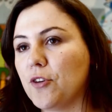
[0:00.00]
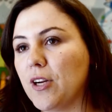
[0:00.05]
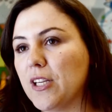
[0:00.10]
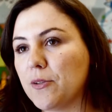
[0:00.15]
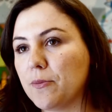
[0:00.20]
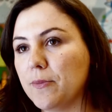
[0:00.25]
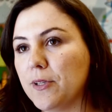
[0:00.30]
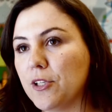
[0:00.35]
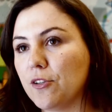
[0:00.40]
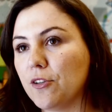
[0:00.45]

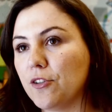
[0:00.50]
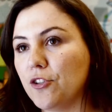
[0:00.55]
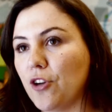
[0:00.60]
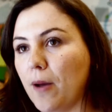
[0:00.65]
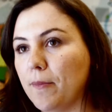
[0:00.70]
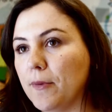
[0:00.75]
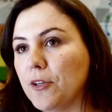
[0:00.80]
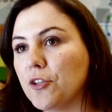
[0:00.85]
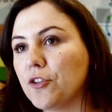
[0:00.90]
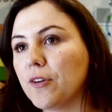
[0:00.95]
transformational
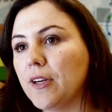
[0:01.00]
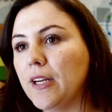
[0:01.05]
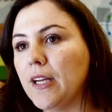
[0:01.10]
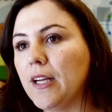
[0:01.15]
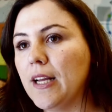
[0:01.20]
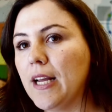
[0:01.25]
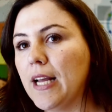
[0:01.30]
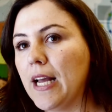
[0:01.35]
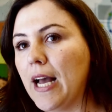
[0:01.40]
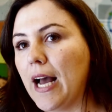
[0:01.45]
geometry
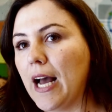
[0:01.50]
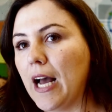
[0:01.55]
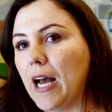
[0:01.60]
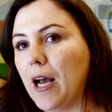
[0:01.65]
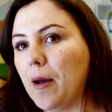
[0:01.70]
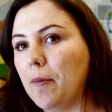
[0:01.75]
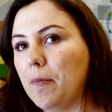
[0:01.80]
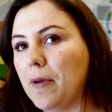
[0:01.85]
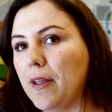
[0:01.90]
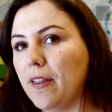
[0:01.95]

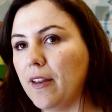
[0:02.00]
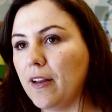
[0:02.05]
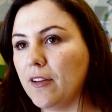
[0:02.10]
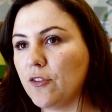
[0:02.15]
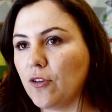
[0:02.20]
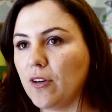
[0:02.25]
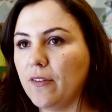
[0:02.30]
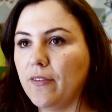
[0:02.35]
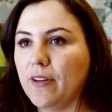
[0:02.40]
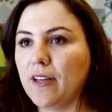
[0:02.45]
um, in a
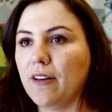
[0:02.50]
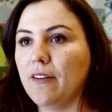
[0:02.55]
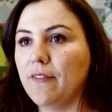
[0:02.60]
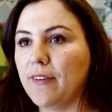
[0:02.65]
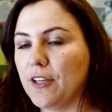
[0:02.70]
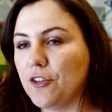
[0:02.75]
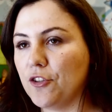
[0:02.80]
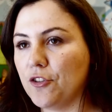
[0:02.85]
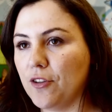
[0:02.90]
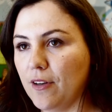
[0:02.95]
sort of a
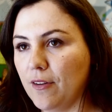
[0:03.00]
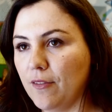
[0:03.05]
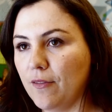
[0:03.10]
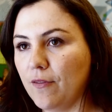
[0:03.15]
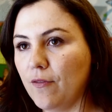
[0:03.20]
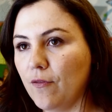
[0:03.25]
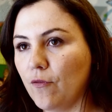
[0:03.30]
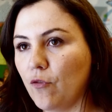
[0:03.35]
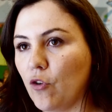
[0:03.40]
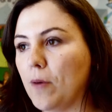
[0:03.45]
convention
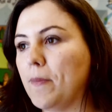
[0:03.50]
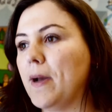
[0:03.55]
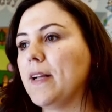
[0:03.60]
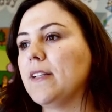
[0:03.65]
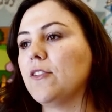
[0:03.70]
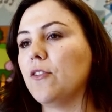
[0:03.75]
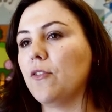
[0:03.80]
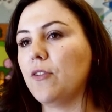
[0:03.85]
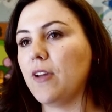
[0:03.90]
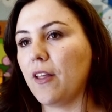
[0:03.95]

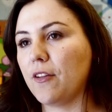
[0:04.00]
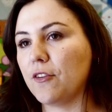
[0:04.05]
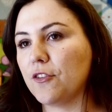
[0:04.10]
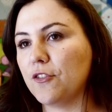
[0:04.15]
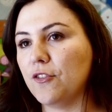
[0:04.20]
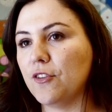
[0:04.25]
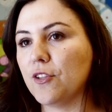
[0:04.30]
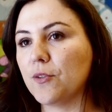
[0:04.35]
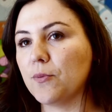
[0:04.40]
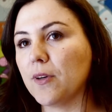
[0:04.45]
format. So the other
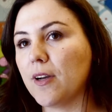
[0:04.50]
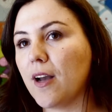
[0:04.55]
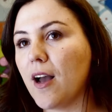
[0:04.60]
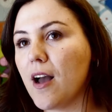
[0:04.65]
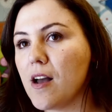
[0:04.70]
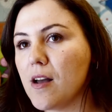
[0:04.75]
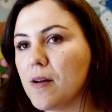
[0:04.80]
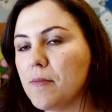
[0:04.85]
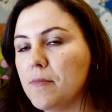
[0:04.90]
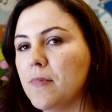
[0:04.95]
students will
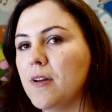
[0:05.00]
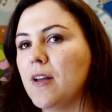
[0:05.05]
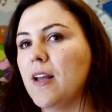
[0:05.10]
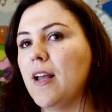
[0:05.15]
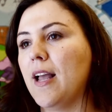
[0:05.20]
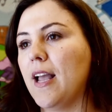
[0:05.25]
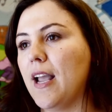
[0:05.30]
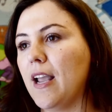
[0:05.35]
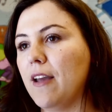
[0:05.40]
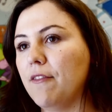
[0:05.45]
come
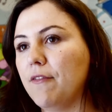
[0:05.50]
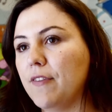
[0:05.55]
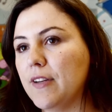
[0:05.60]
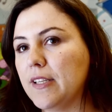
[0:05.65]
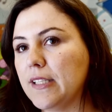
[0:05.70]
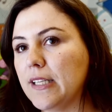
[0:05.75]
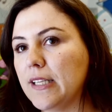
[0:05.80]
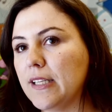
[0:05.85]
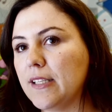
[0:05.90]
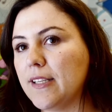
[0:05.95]
and
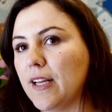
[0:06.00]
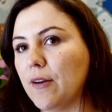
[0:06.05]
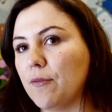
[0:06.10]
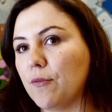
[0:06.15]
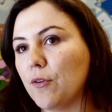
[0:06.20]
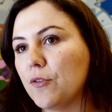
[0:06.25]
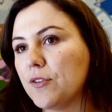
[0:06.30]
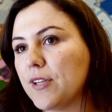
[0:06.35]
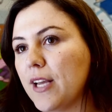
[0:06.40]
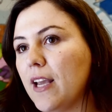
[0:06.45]
visit and
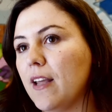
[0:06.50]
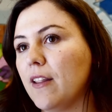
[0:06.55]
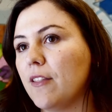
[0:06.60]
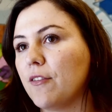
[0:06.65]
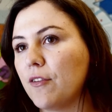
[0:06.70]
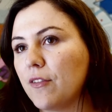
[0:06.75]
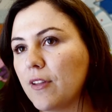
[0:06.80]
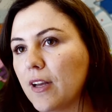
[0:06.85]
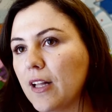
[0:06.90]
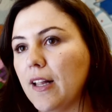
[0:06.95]
rotate
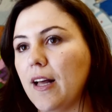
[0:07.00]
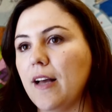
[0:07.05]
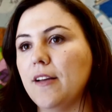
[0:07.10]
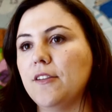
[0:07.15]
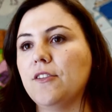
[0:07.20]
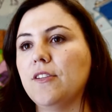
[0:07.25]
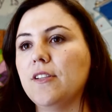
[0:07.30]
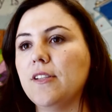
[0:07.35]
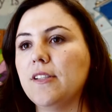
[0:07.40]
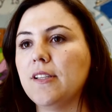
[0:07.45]
through the
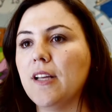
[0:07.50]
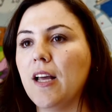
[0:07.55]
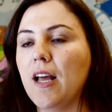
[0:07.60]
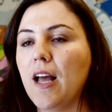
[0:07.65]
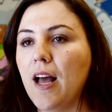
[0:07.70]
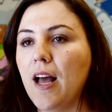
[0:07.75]
classes